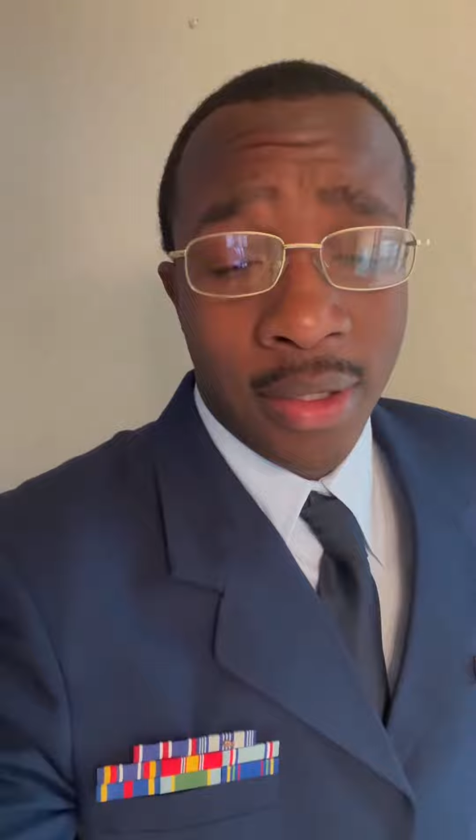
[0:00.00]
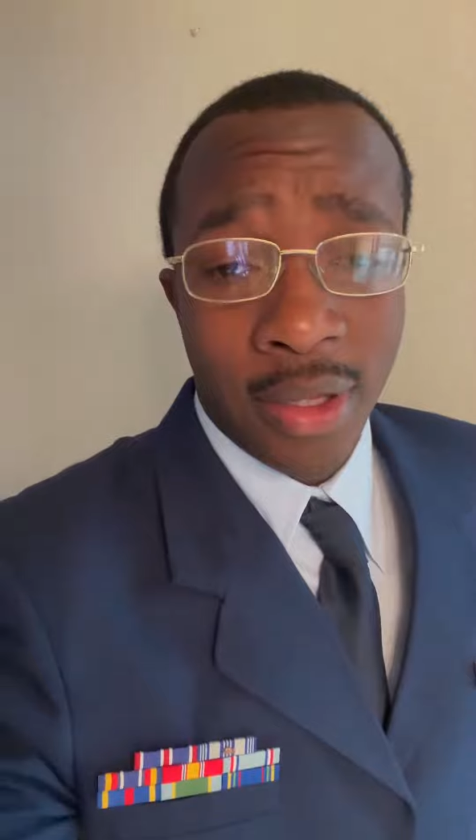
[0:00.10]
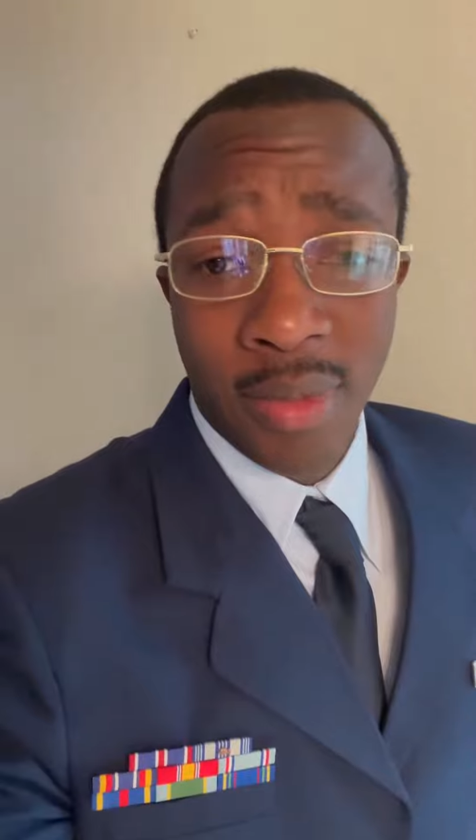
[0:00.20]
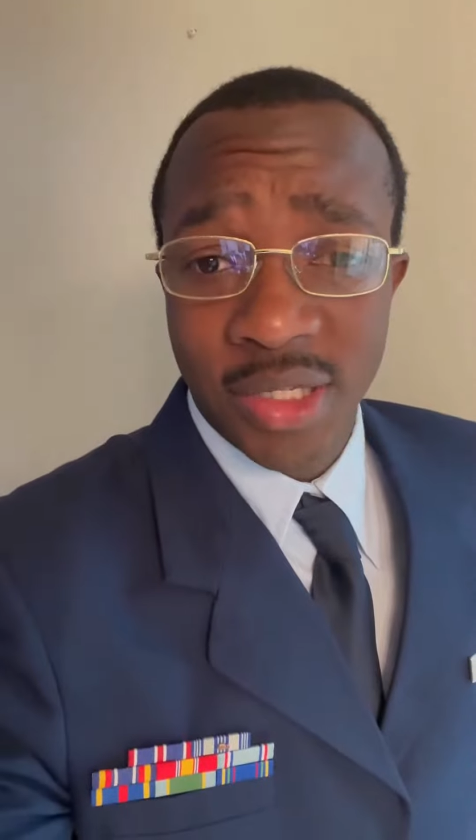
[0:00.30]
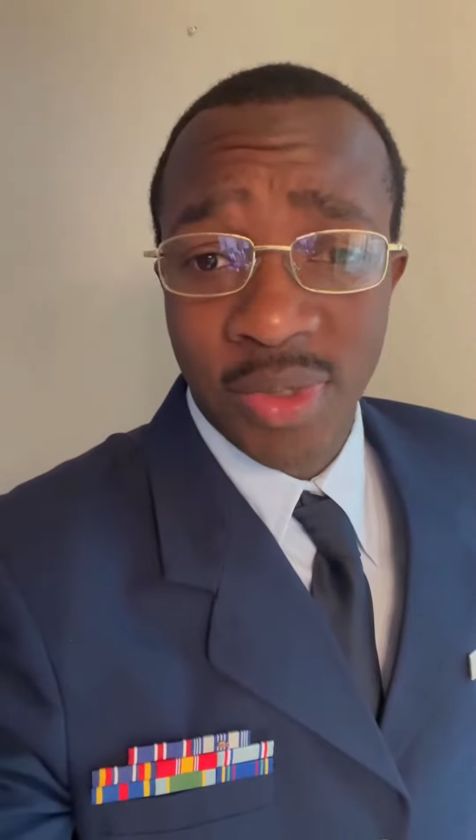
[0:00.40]
There
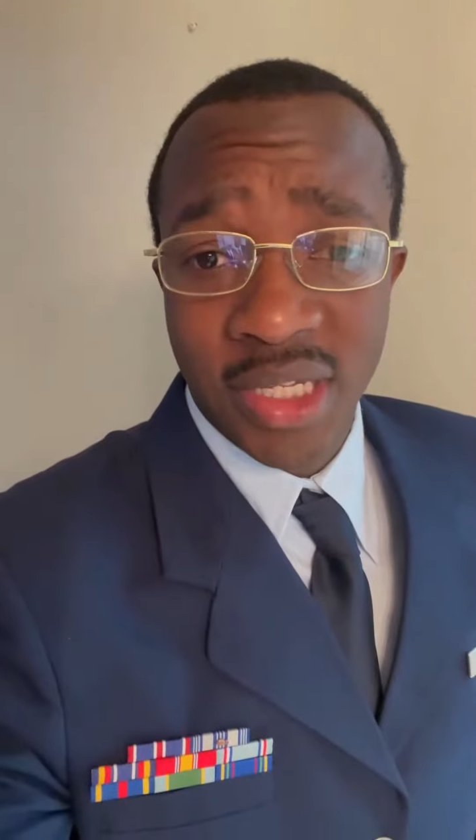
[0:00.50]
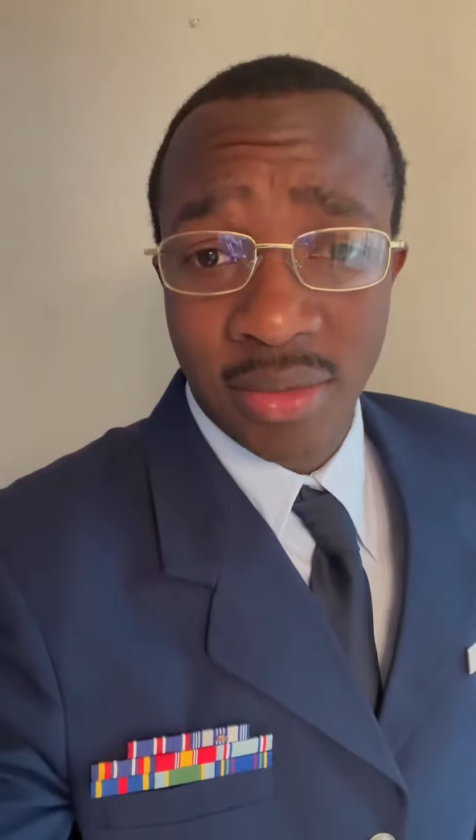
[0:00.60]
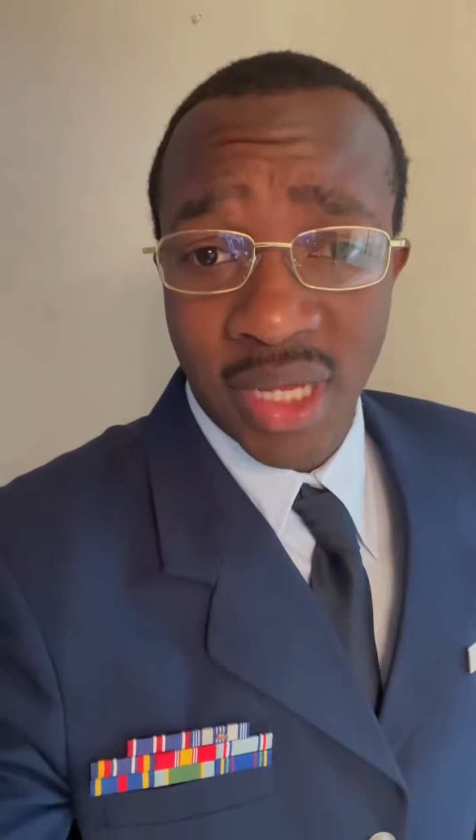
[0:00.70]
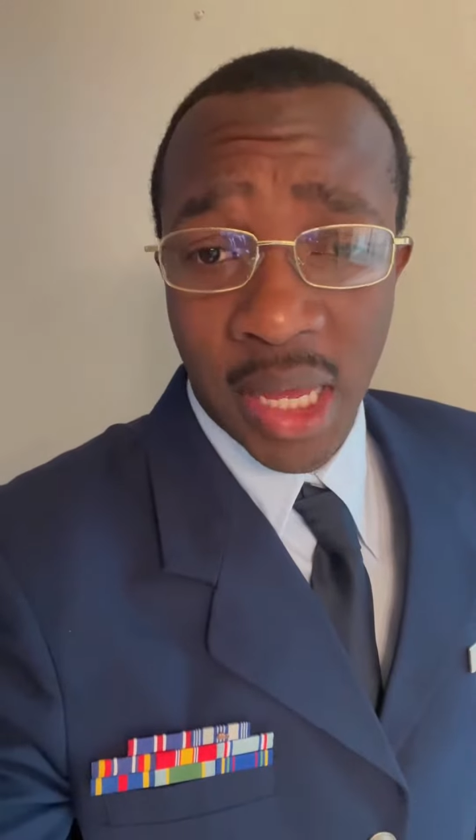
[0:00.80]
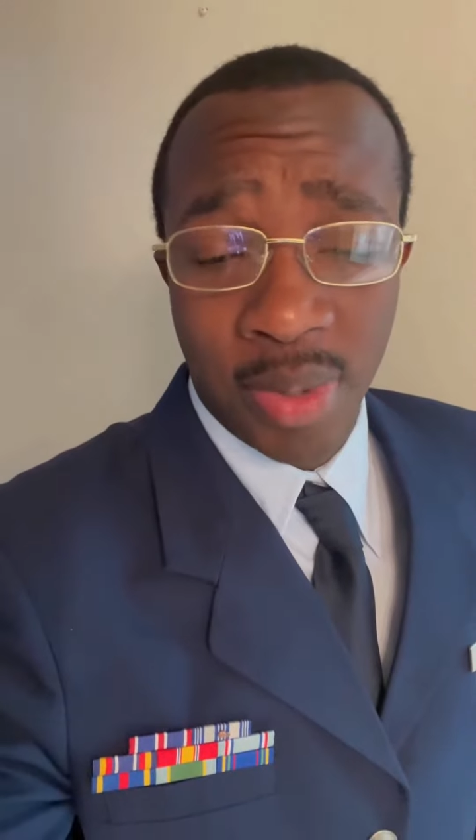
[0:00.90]
must be
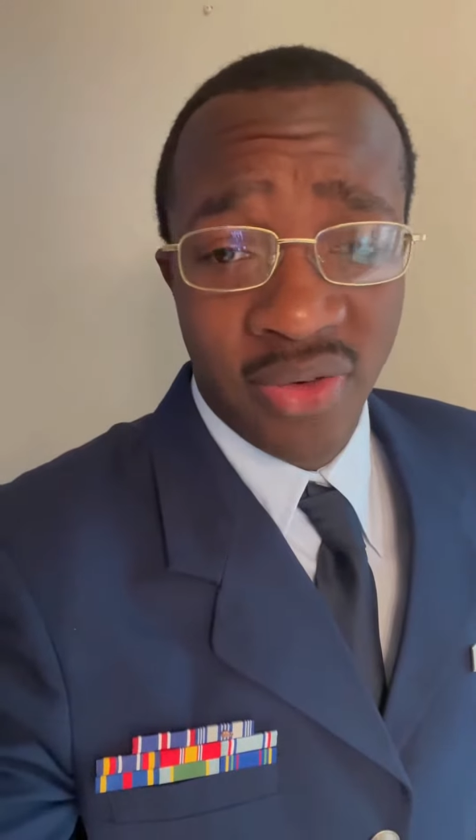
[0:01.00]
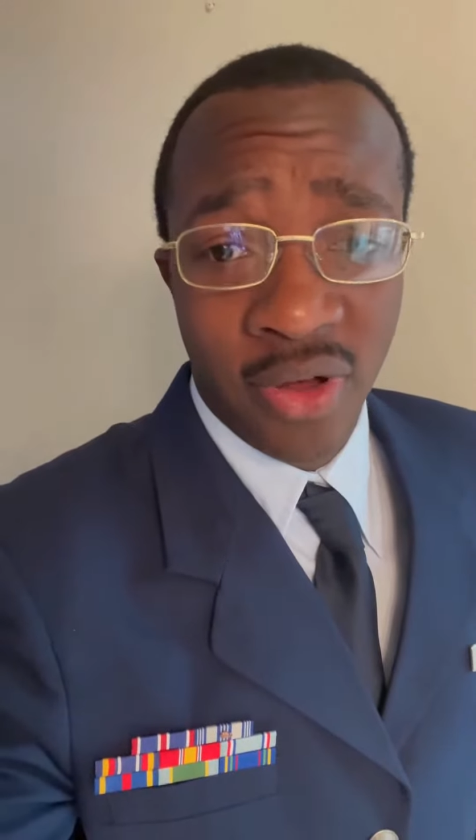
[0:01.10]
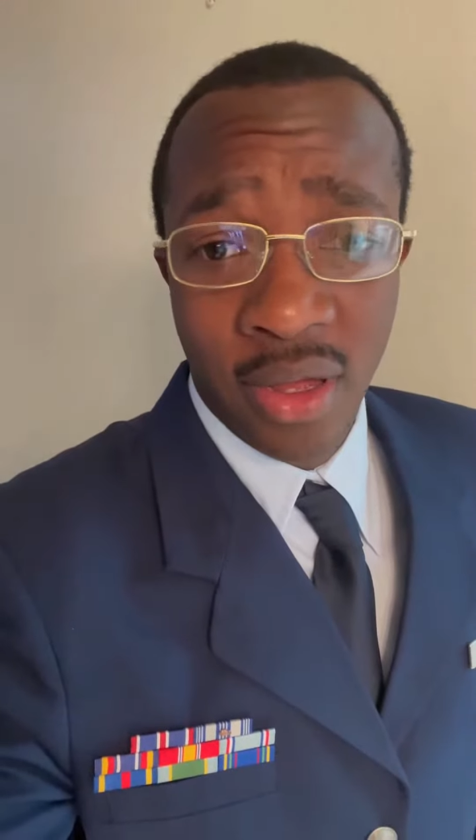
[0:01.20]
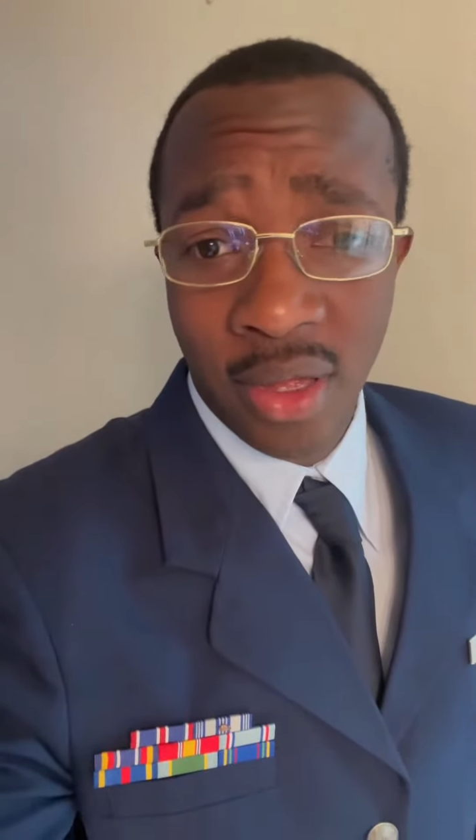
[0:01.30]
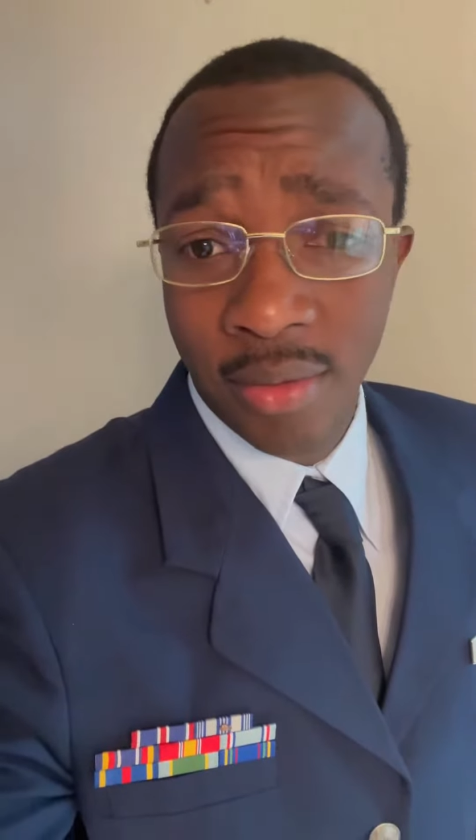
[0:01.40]
some type of
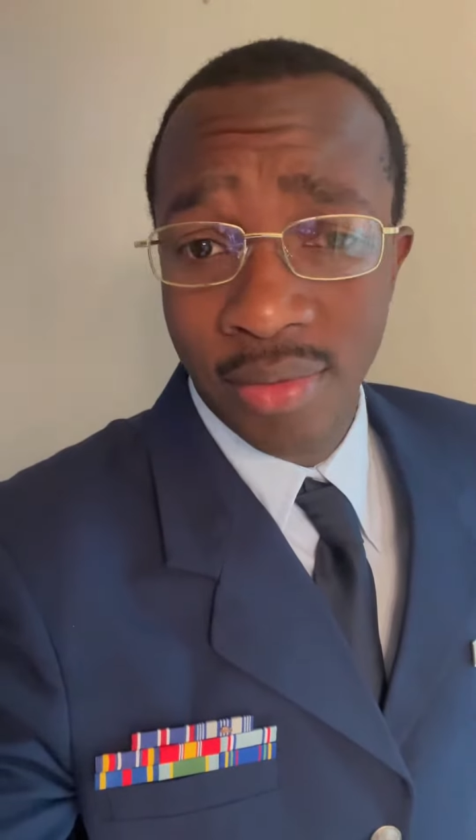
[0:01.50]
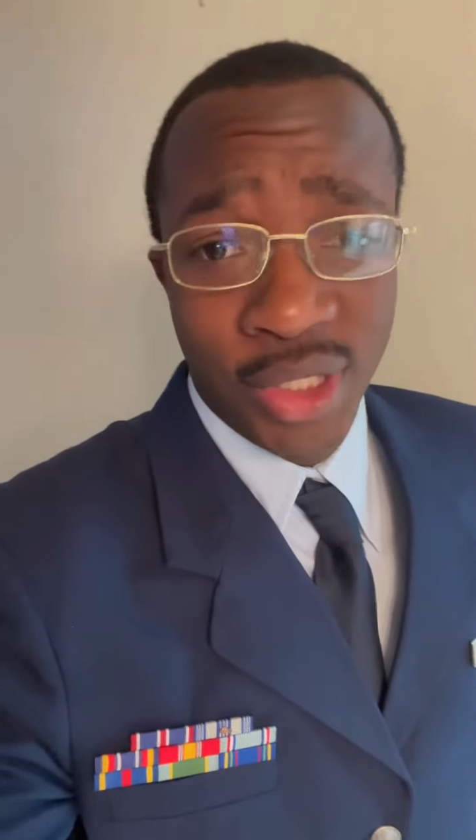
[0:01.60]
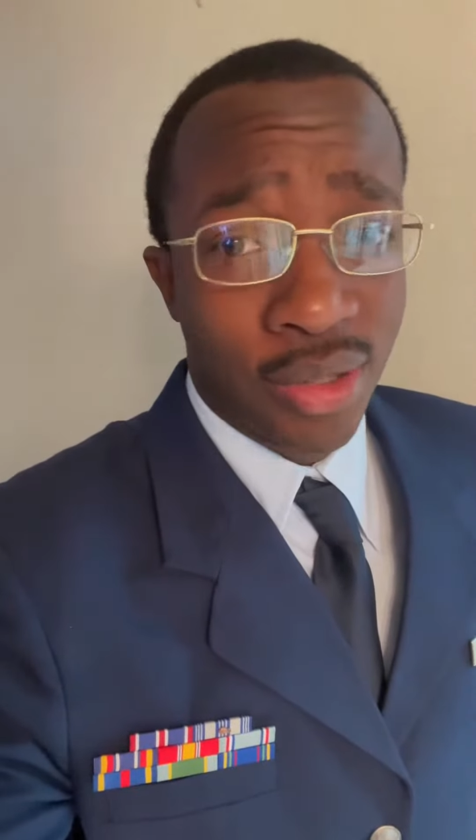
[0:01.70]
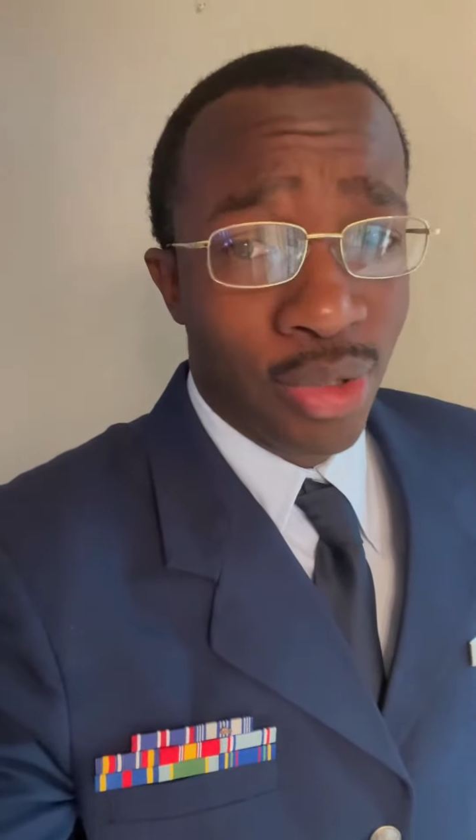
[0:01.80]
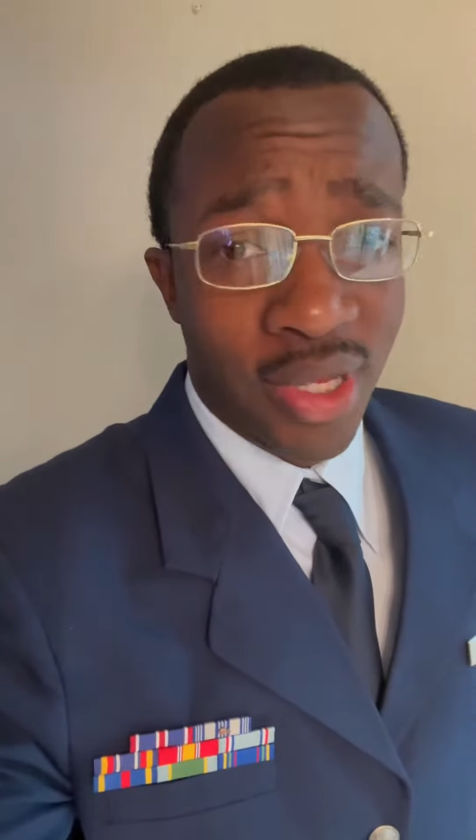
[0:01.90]

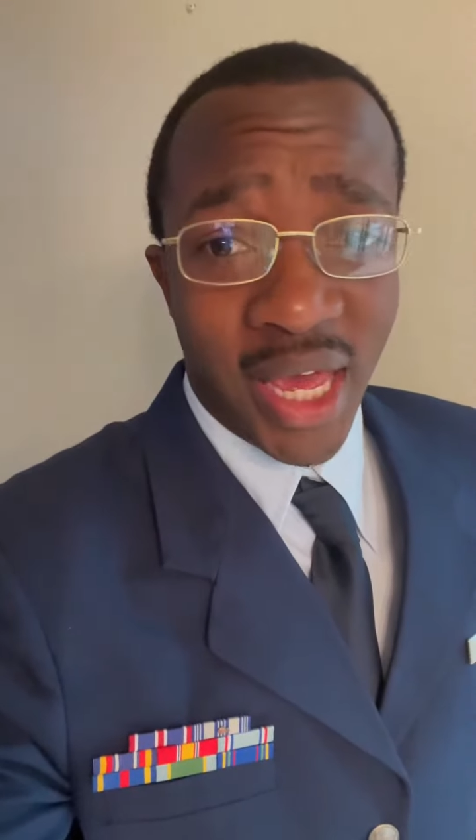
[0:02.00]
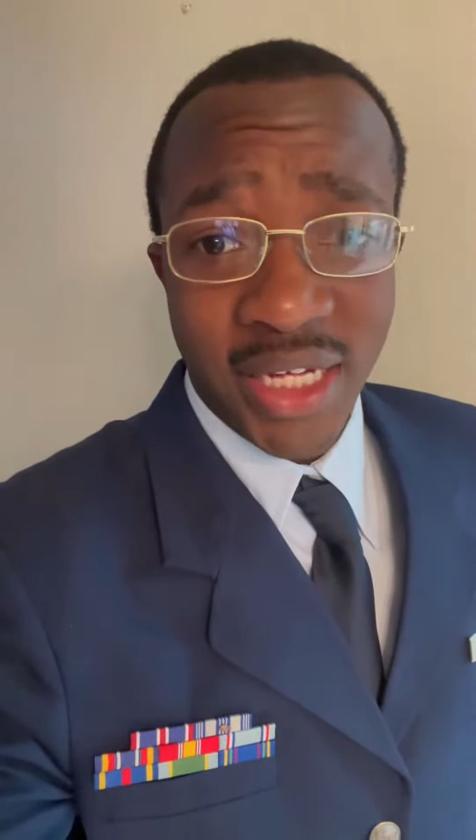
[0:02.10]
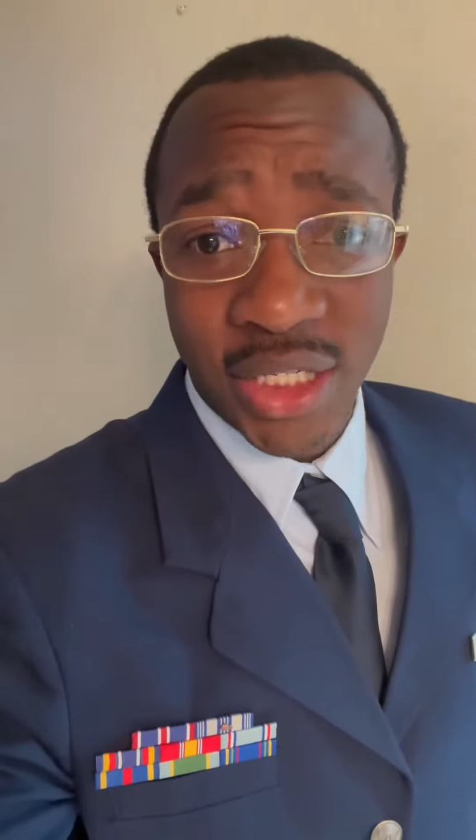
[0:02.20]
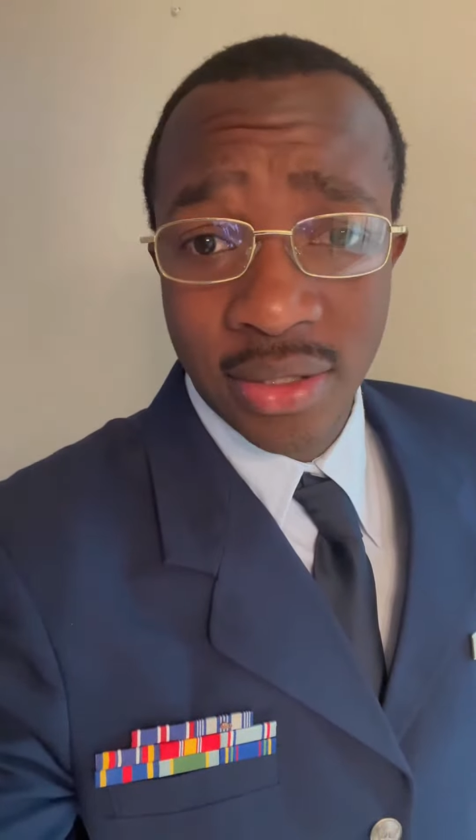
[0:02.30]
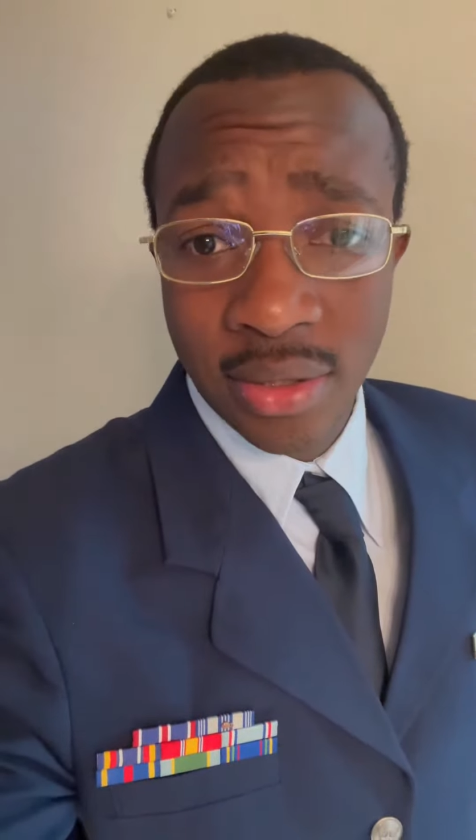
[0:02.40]
miscommunication.